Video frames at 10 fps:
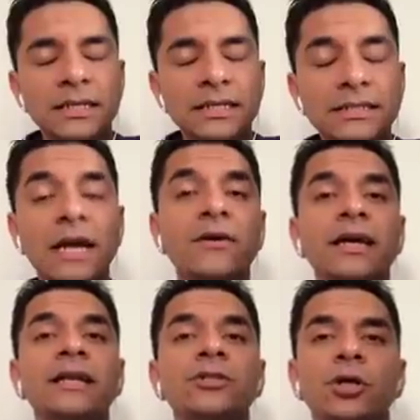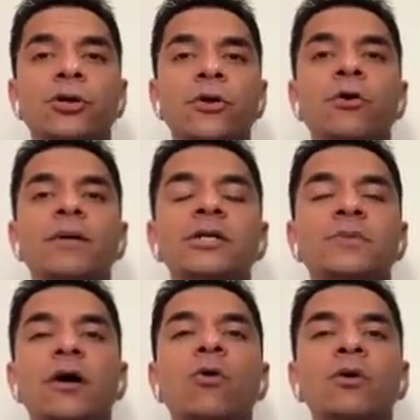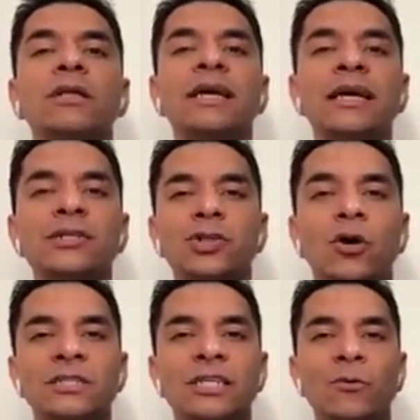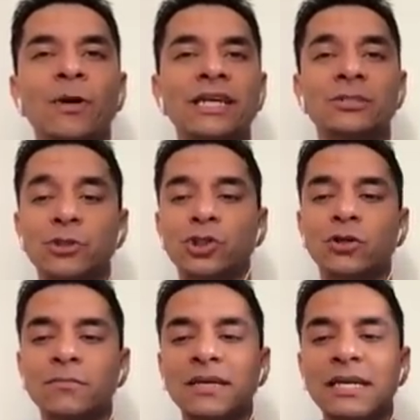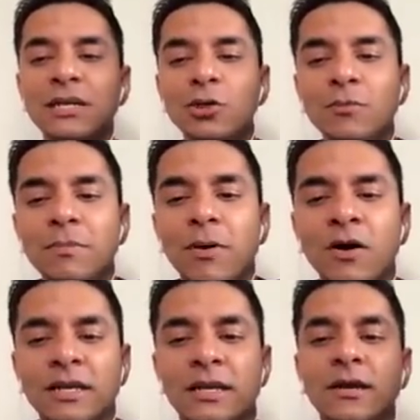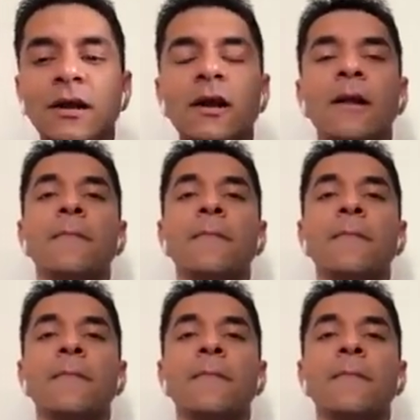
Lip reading: the terrain to grow because we're holding in toxic waste which shouldn't be in the human body.